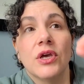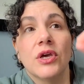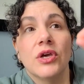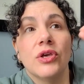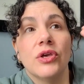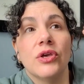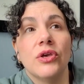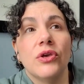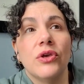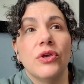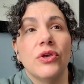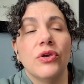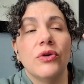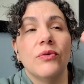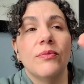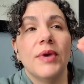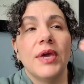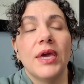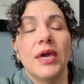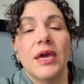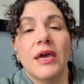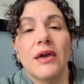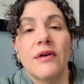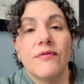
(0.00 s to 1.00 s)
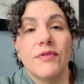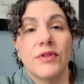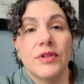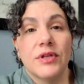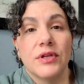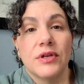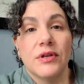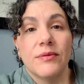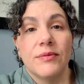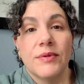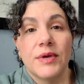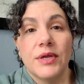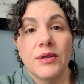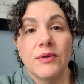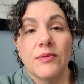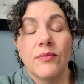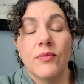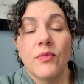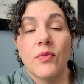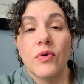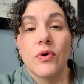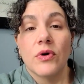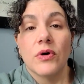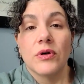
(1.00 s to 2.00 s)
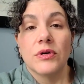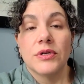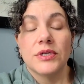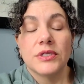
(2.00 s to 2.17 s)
you may have a little bit more